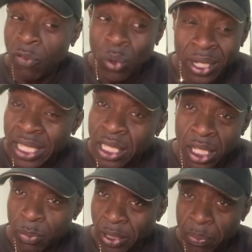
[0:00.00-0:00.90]
working class
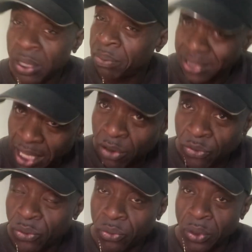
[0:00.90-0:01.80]
people themselves,
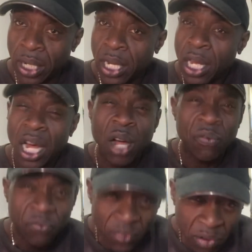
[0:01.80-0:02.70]
right, are
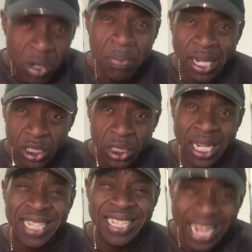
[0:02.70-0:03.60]
very much
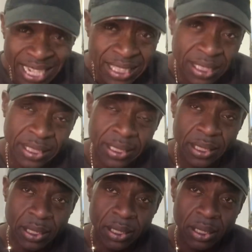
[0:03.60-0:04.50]
against,
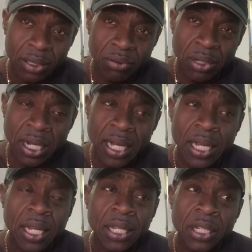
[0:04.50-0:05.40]
right,
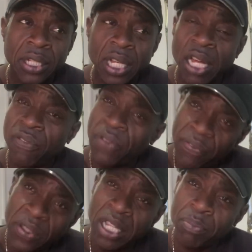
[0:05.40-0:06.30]
a
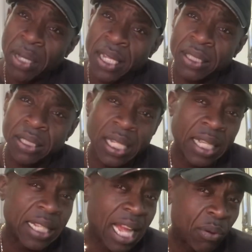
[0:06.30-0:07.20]
£15 an
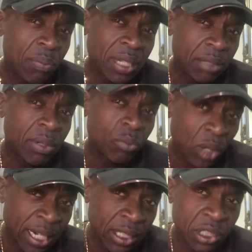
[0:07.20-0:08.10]
hour minimum
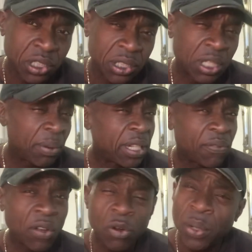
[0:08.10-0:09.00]
wage. Do you know what I mean? They're
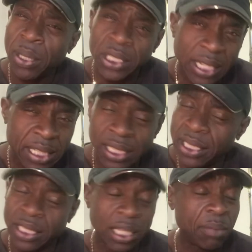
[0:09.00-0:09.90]
very much against it. Listen,